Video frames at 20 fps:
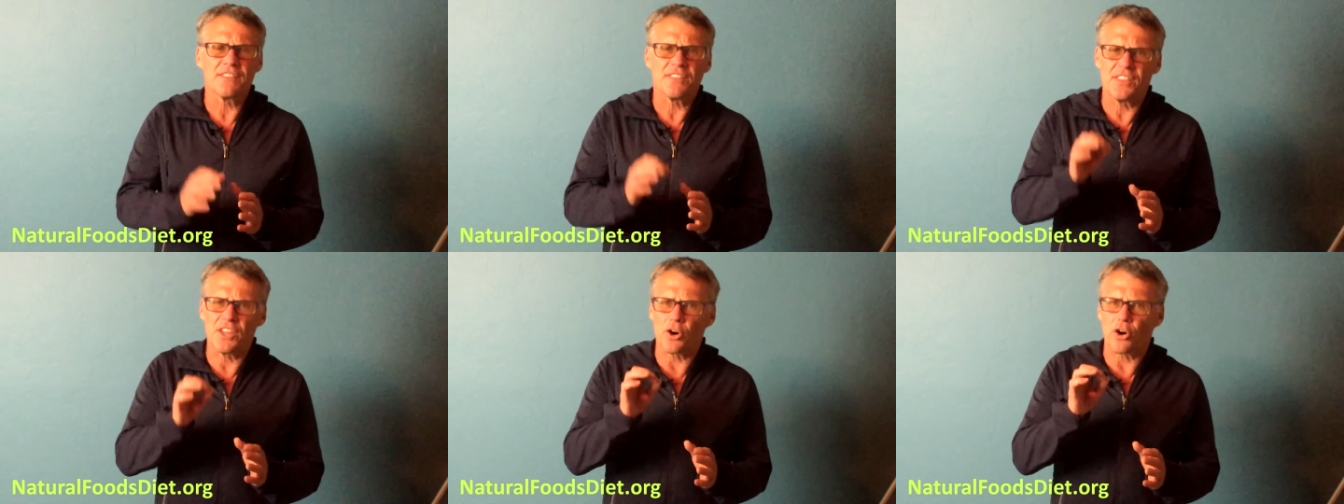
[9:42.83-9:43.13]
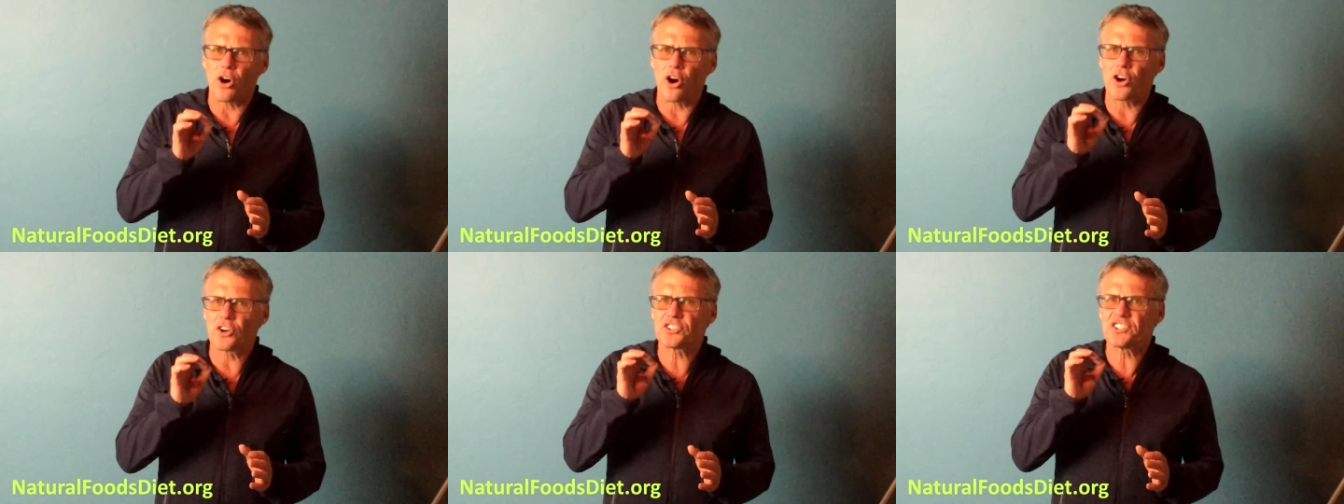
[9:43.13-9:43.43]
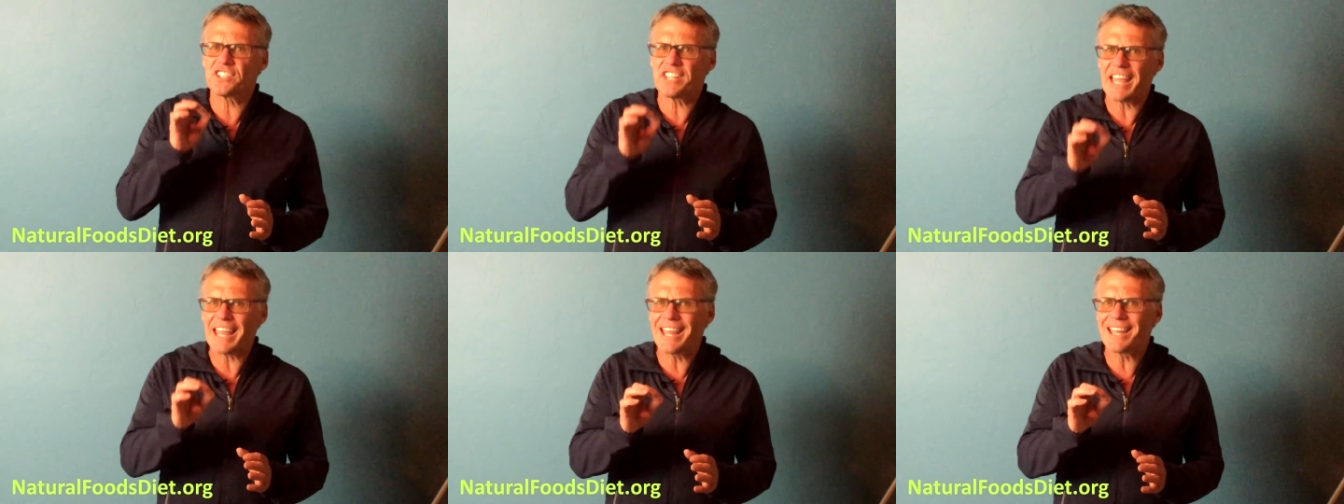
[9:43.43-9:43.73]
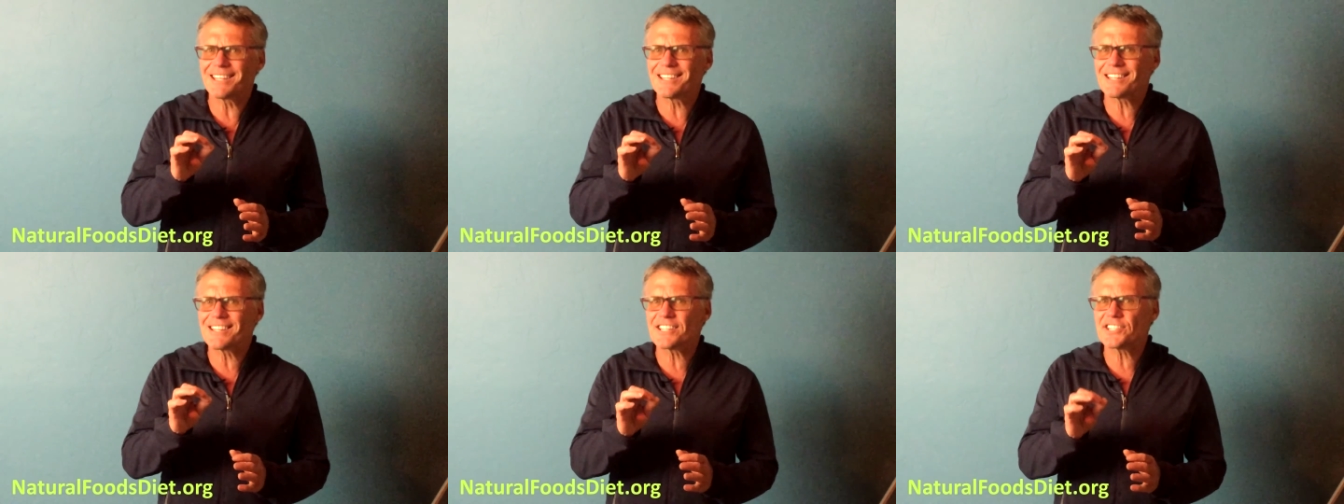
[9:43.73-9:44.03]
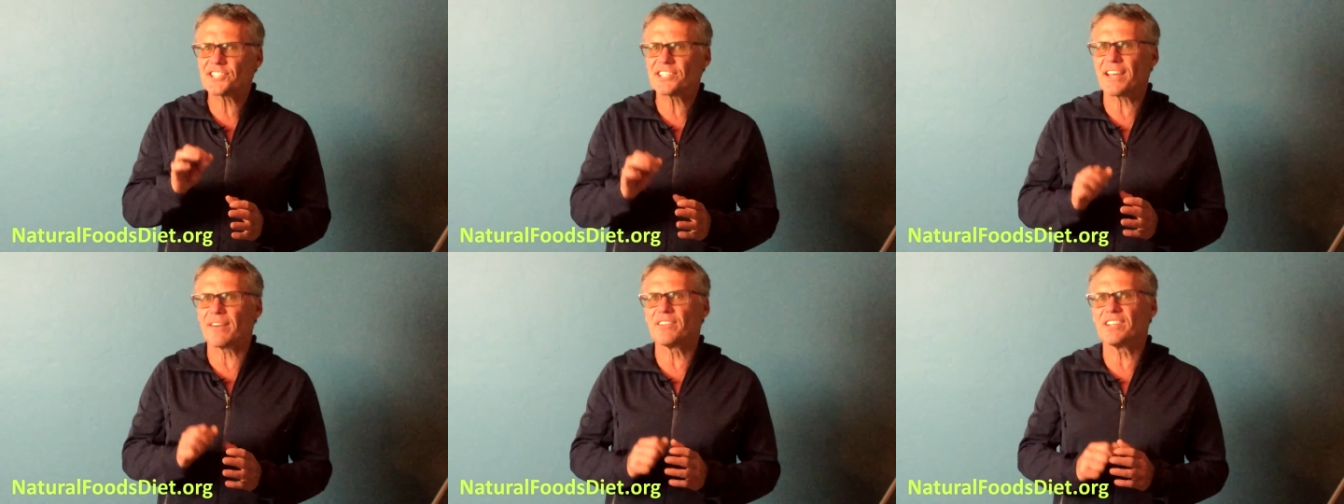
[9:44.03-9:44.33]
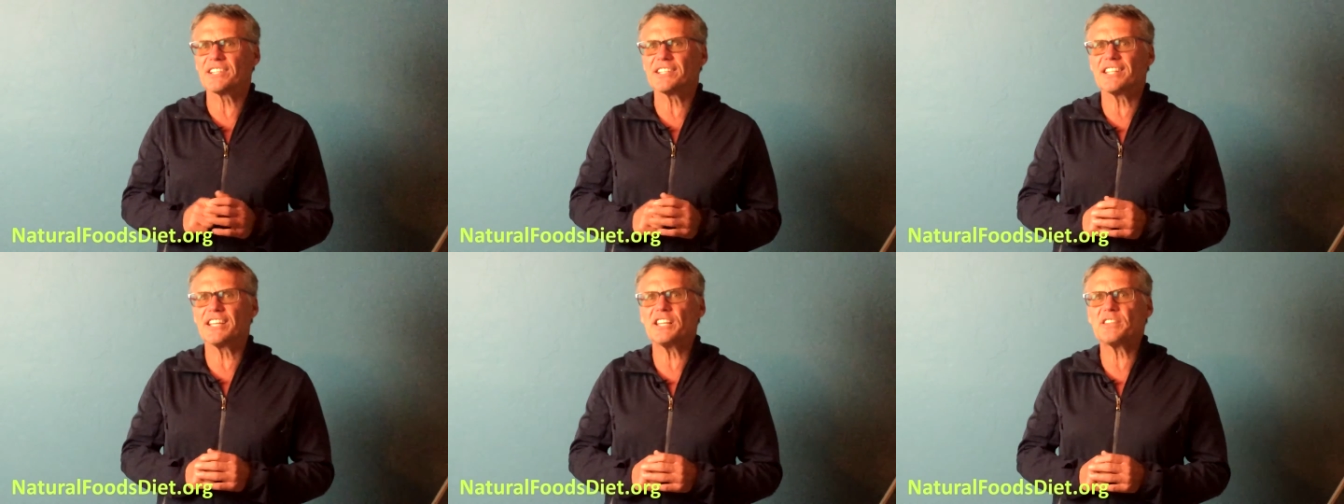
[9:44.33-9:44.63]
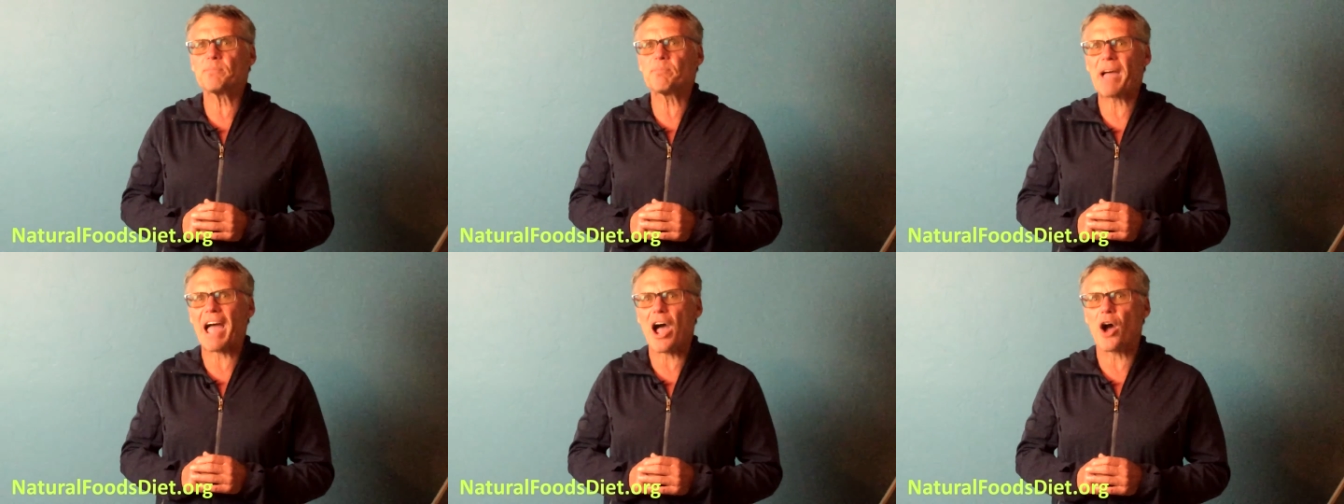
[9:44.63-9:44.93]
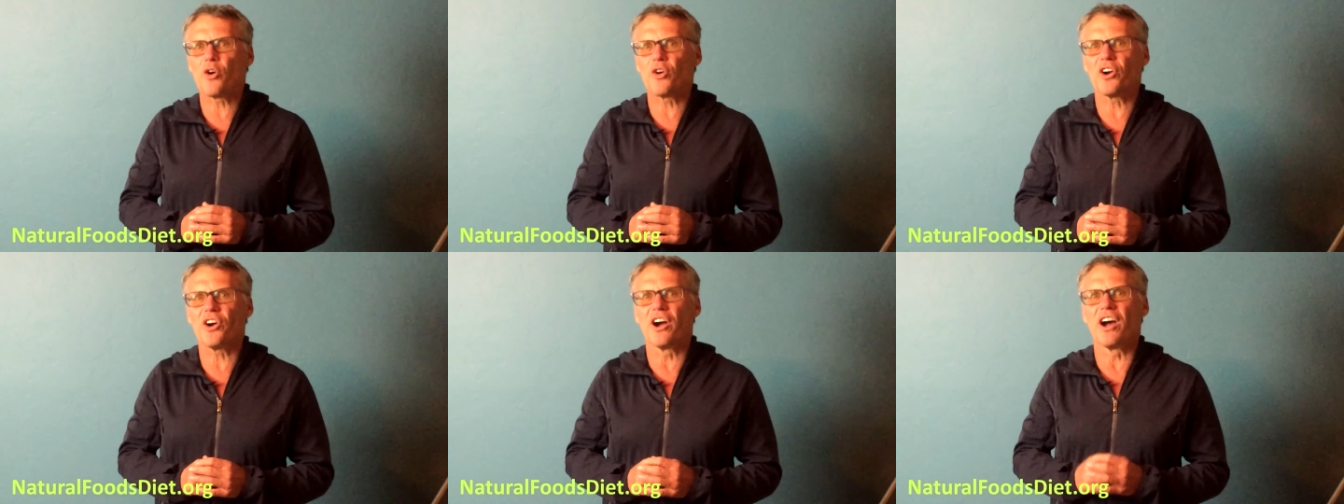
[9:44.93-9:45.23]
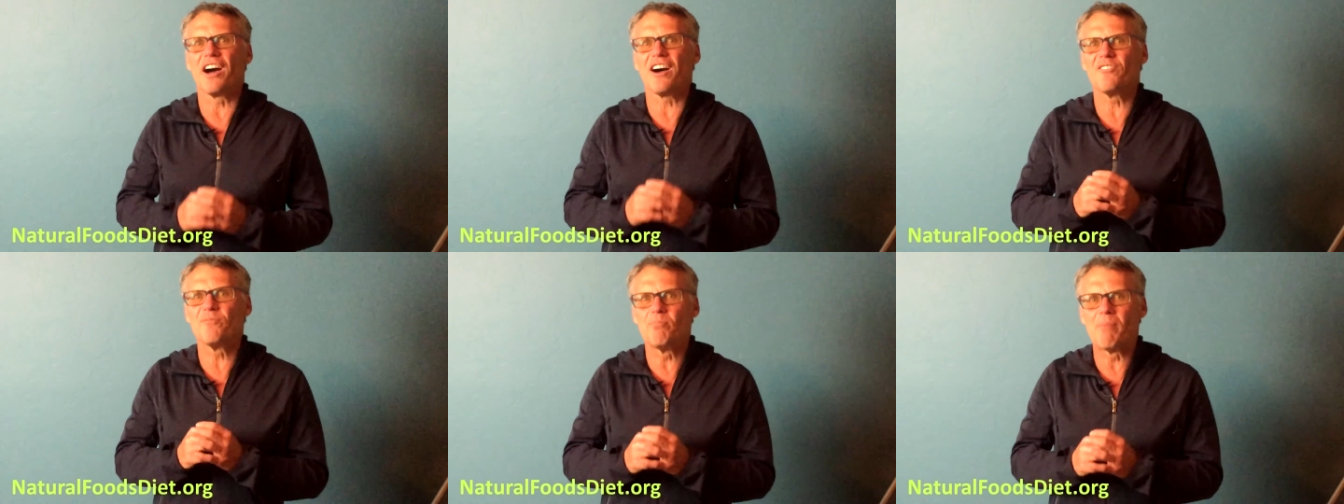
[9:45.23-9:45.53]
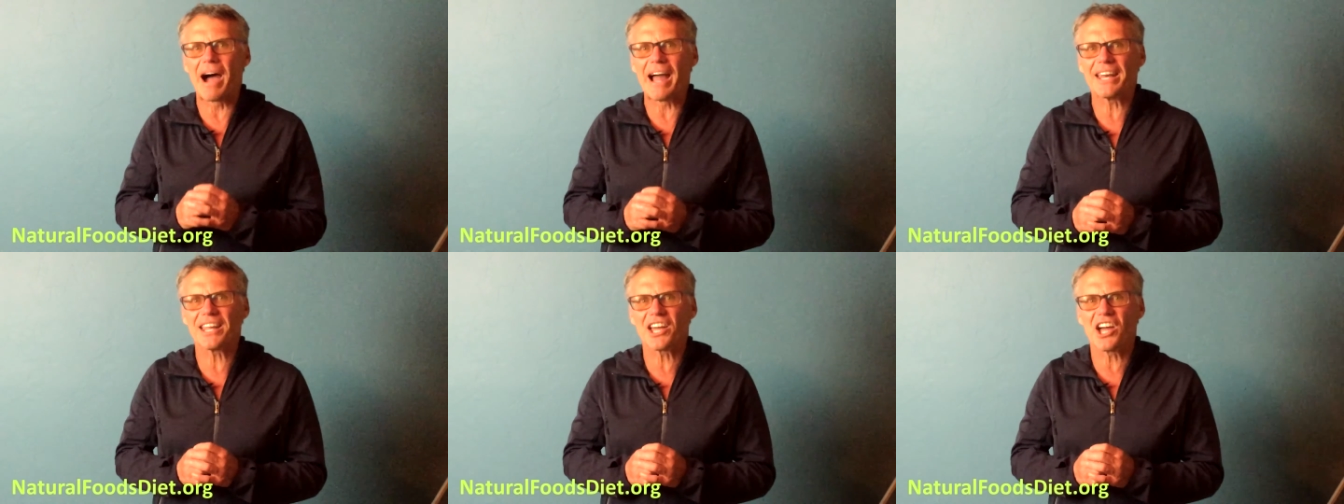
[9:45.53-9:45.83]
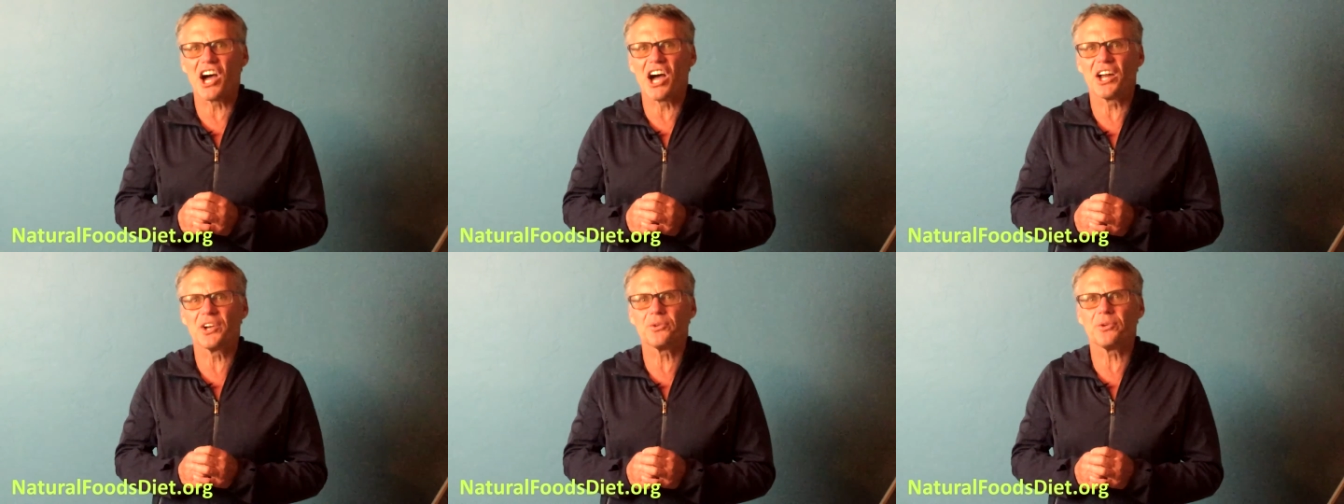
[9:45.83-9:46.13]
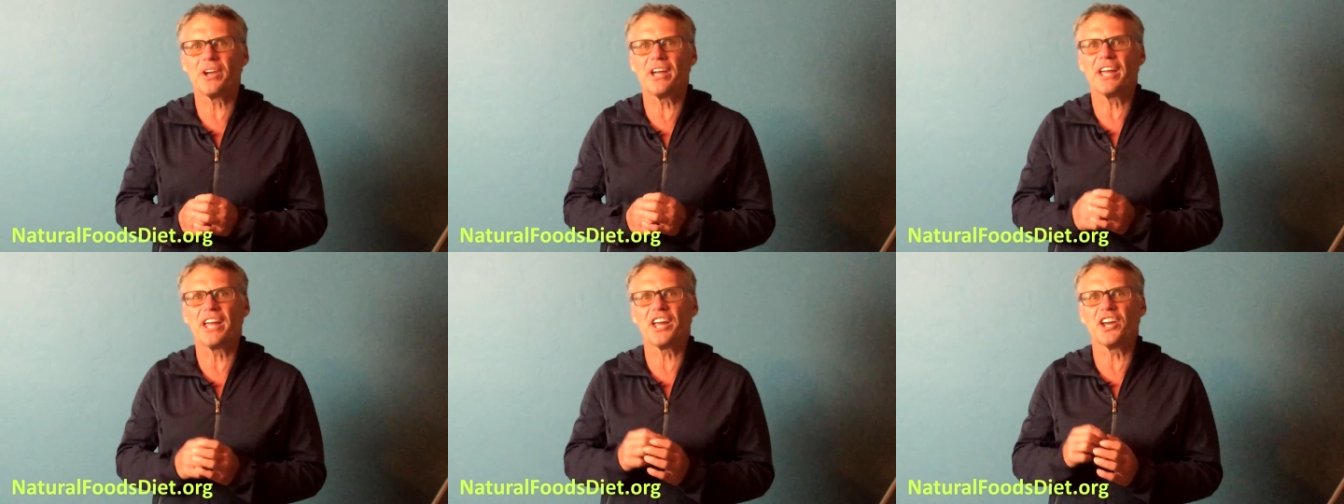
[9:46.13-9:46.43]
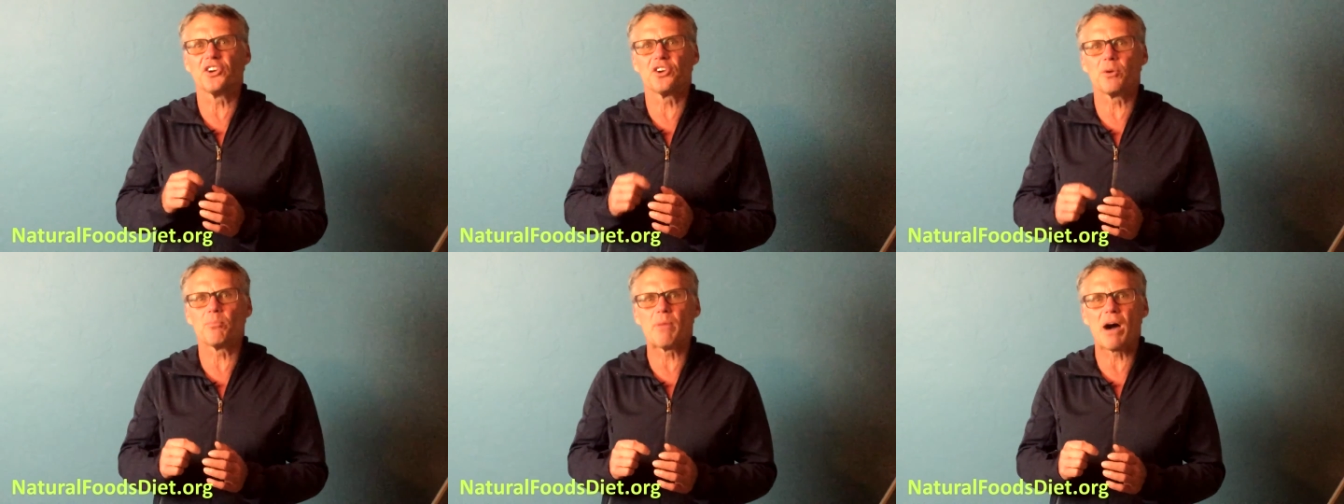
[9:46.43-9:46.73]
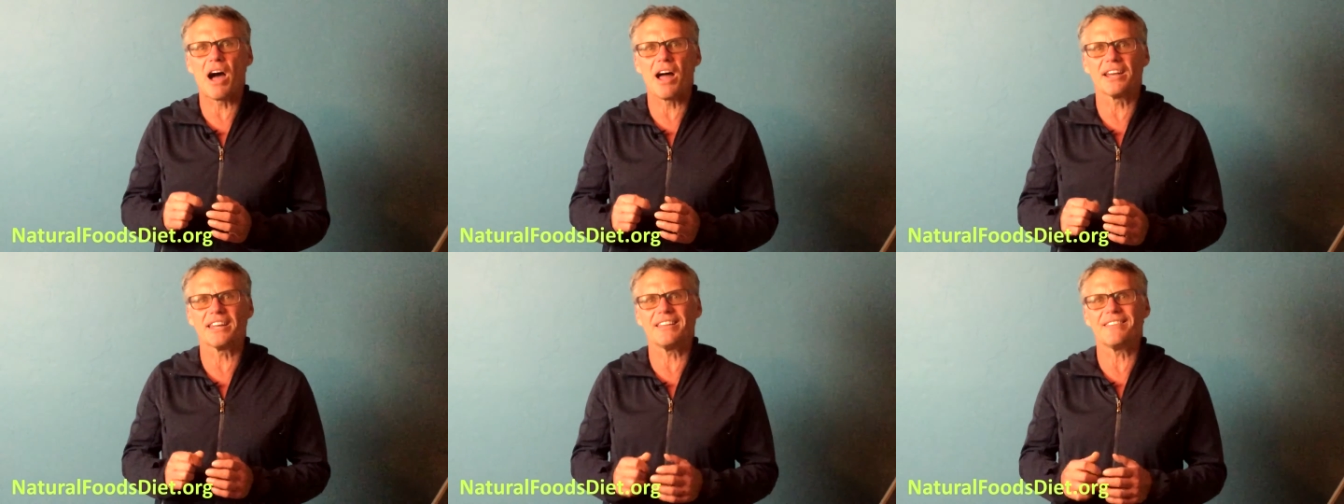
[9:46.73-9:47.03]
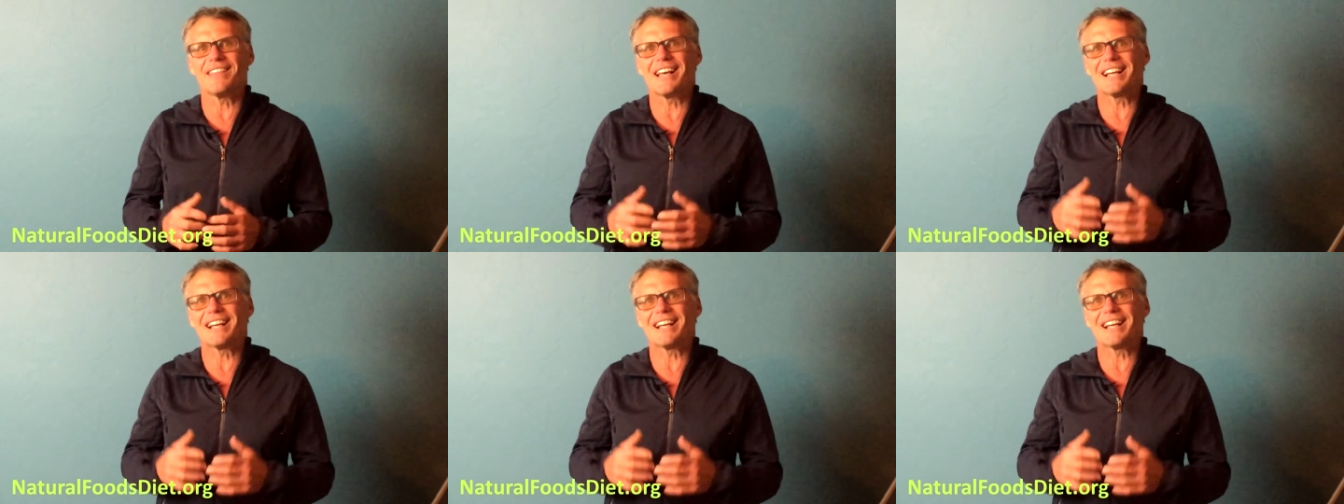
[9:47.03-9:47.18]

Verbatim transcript: There are 10 to the 17th power of mitochondria in our body.